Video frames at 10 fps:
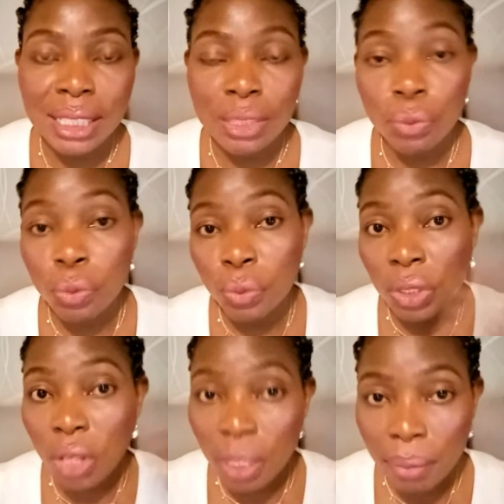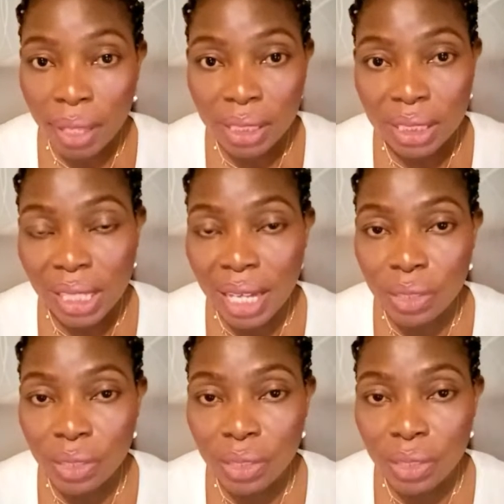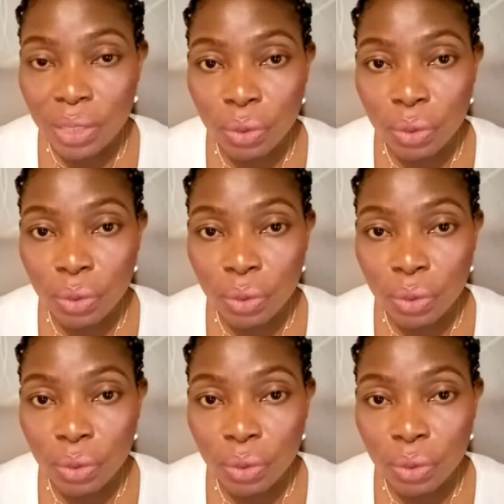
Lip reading: So we talked about it last week.